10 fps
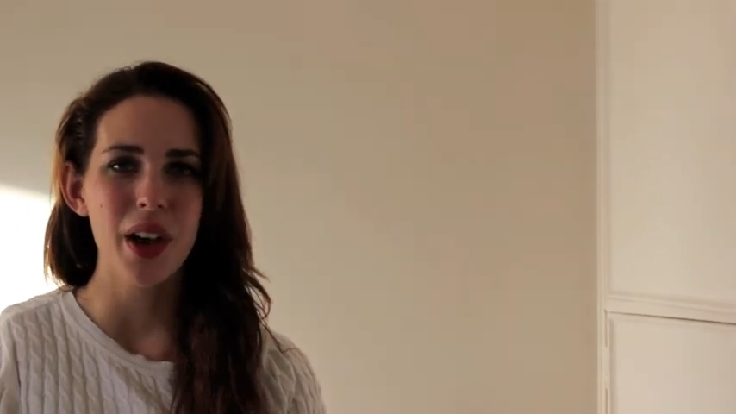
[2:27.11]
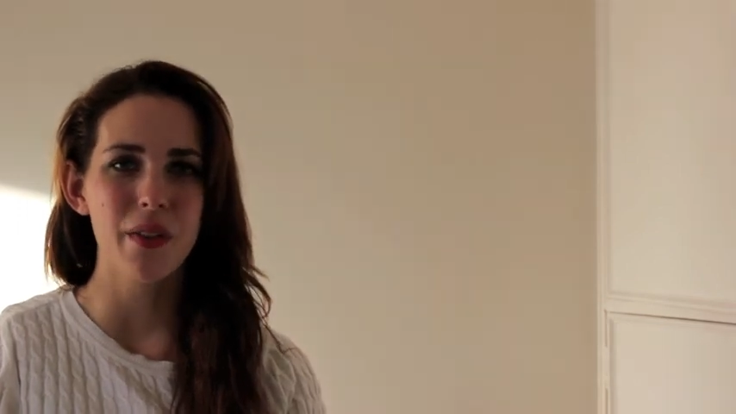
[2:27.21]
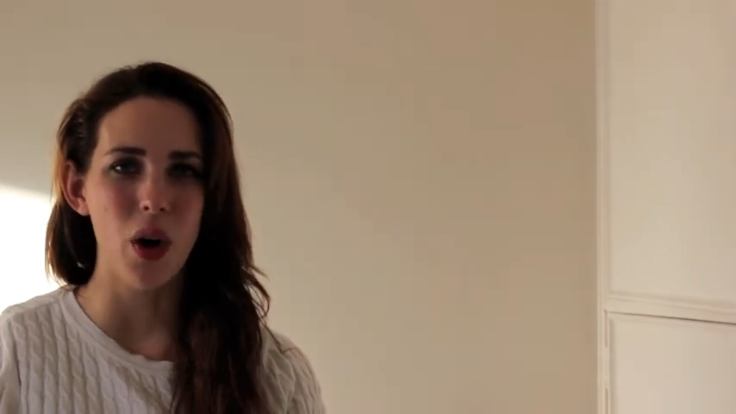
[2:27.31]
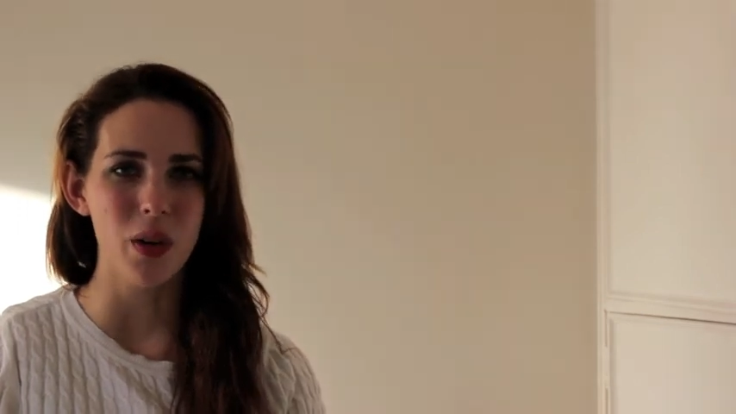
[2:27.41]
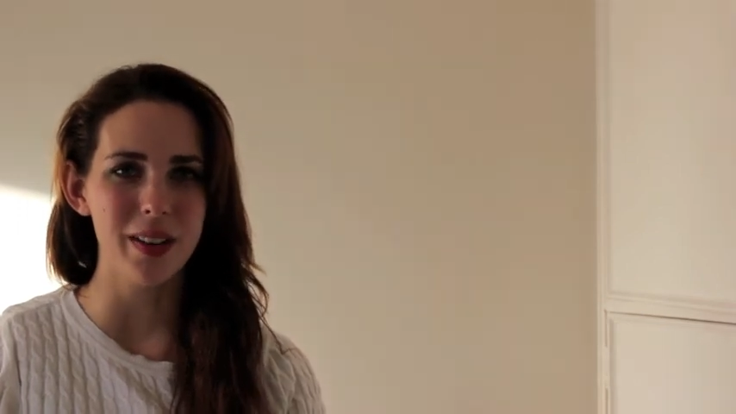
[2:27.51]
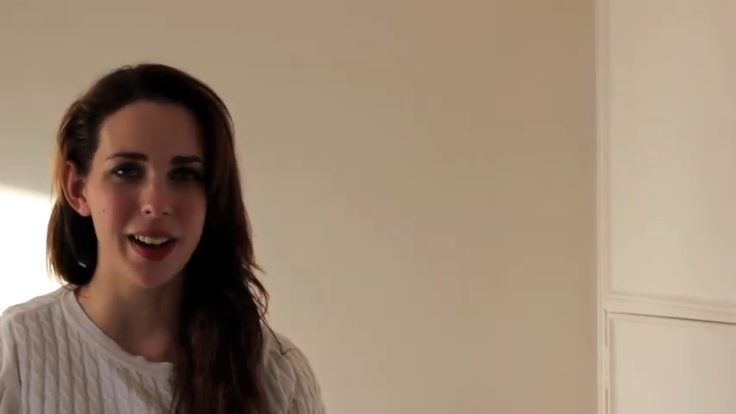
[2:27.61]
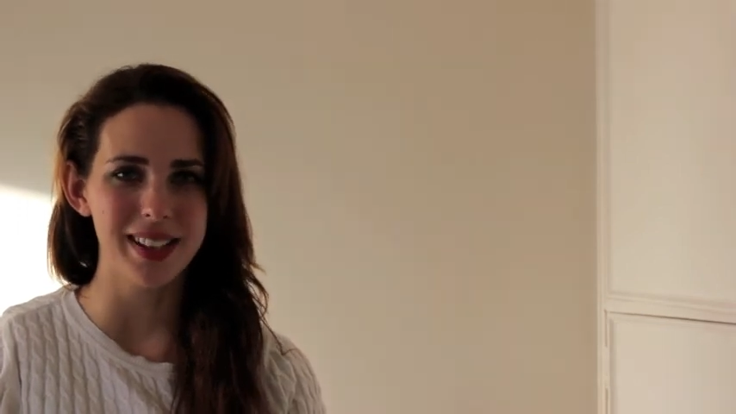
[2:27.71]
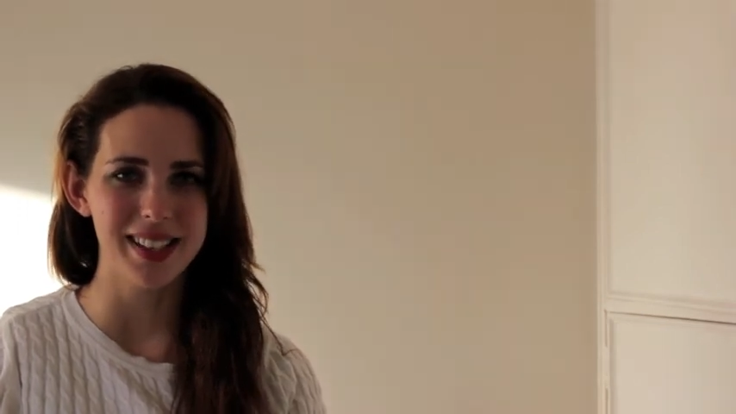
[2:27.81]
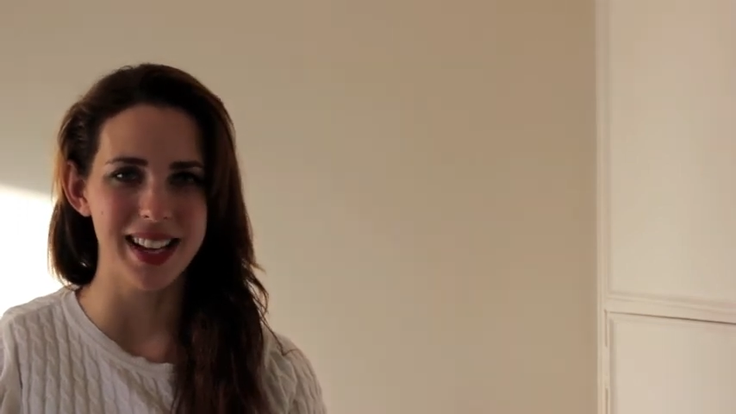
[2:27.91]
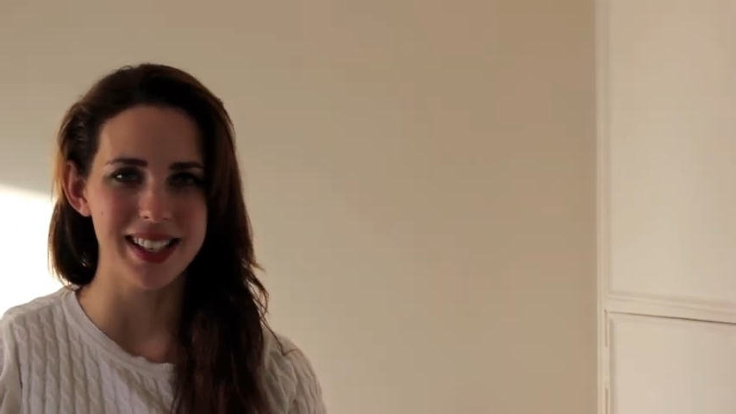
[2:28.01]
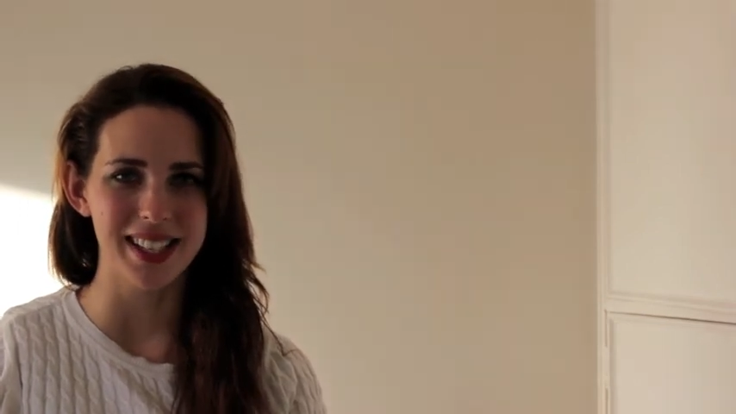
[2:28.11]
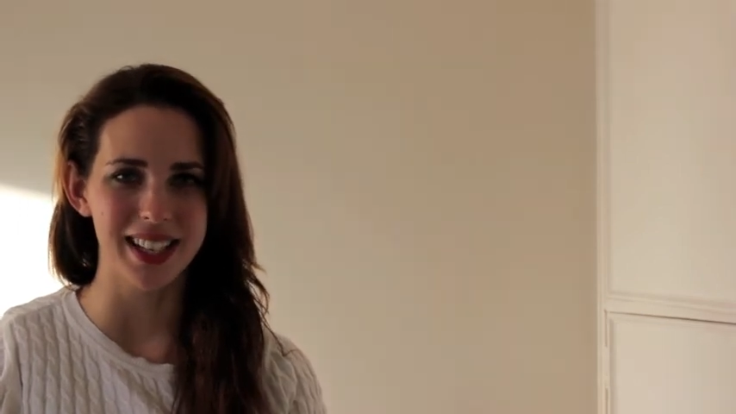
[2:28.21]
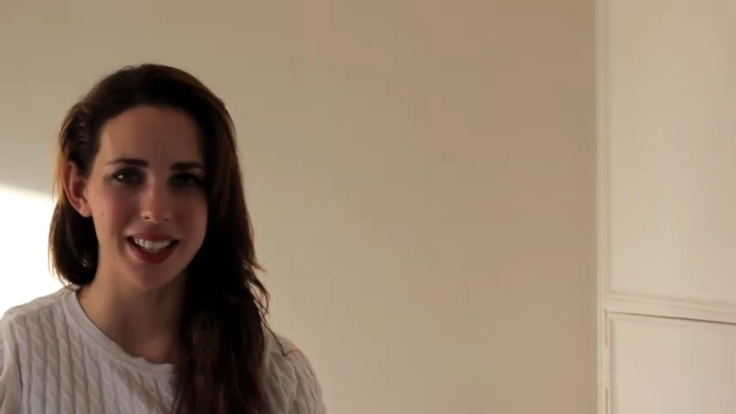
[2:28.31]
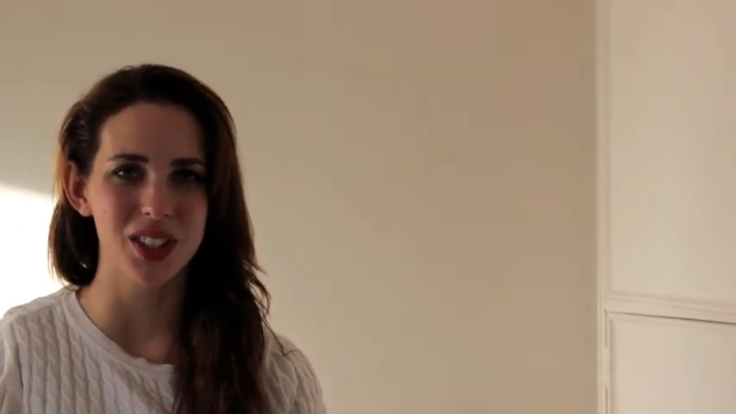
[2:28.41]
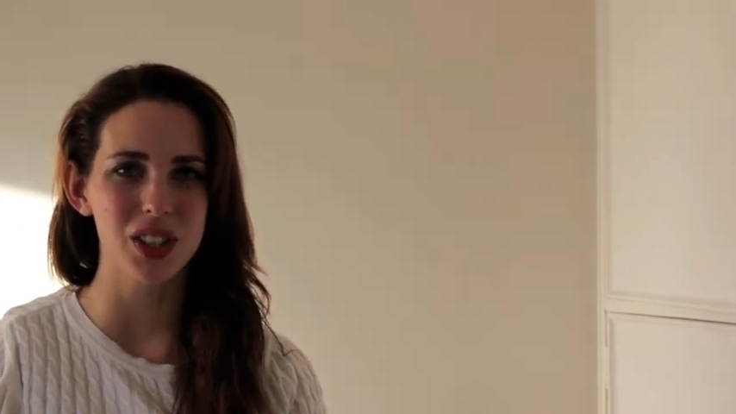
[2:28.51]
for
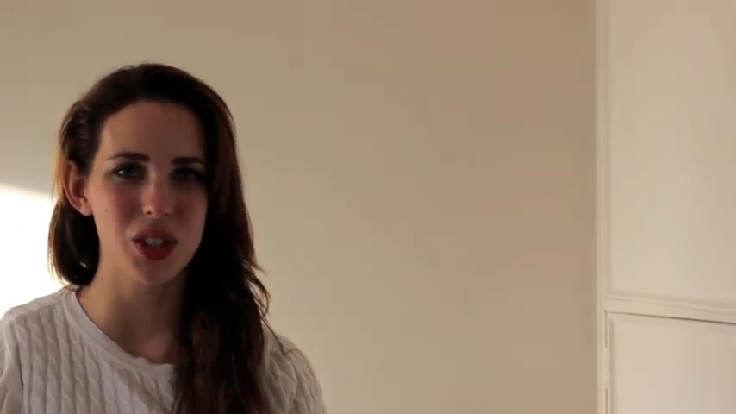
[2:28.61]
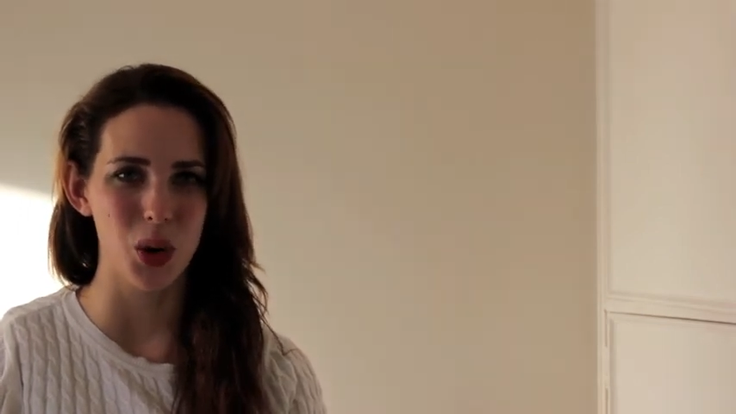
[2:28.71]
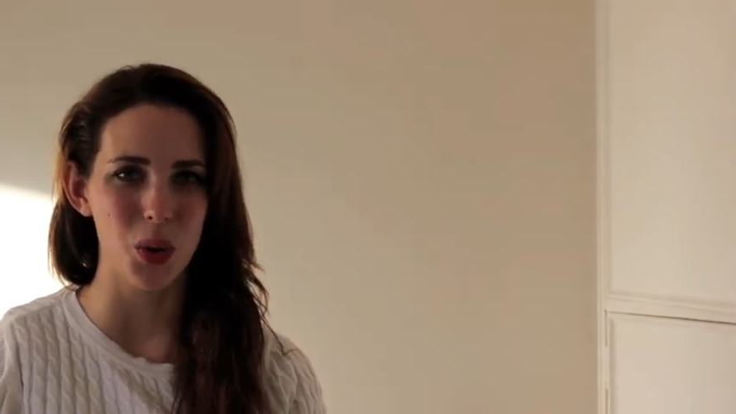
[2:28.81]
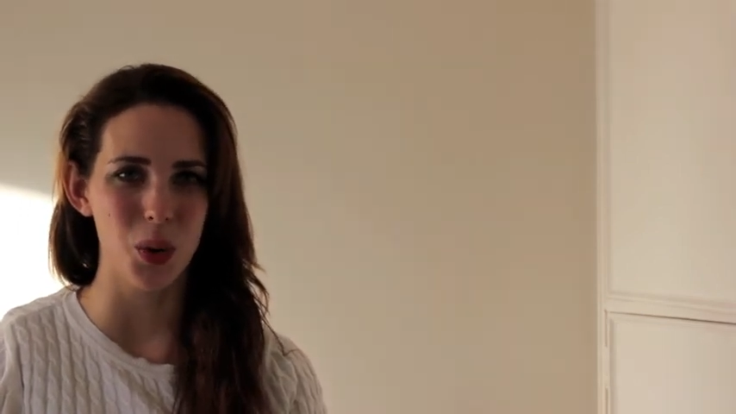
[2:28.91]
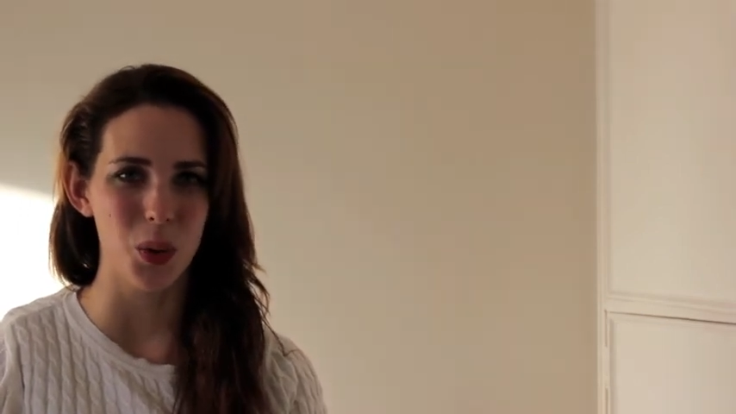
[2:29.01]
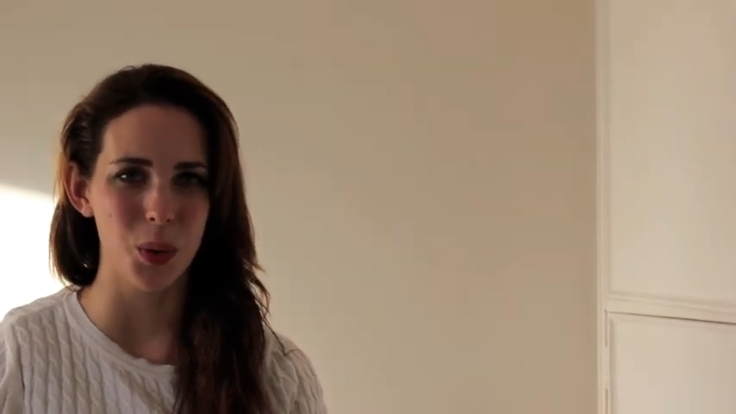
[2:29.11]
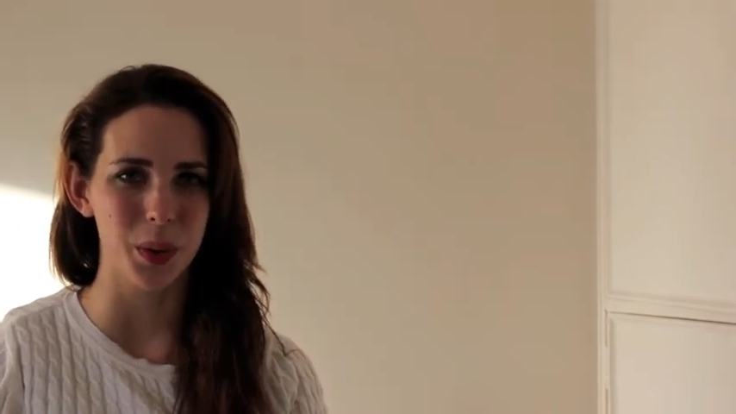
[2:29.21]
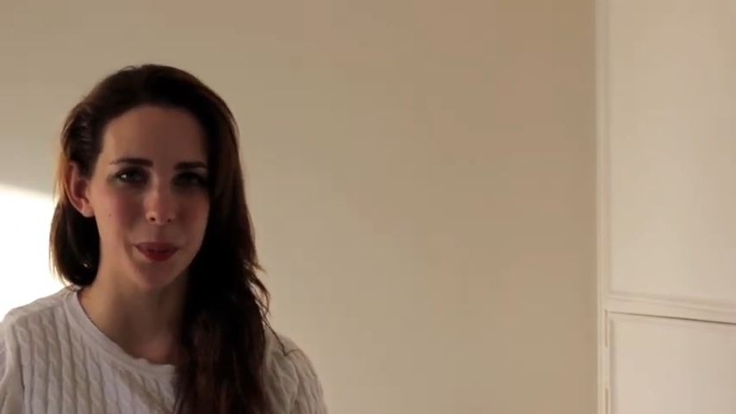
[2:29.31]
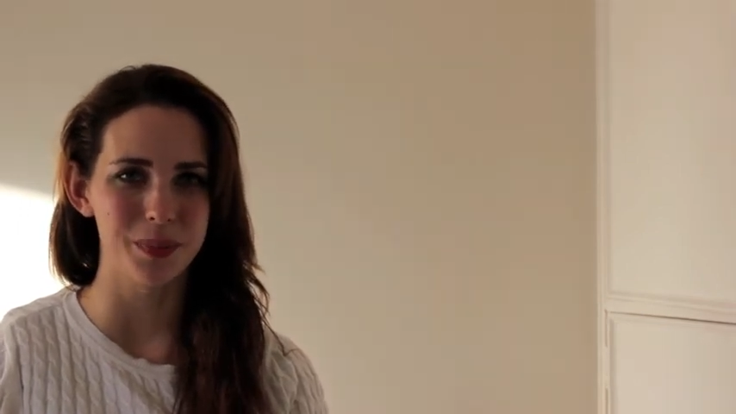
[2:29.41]
onlinedating.org.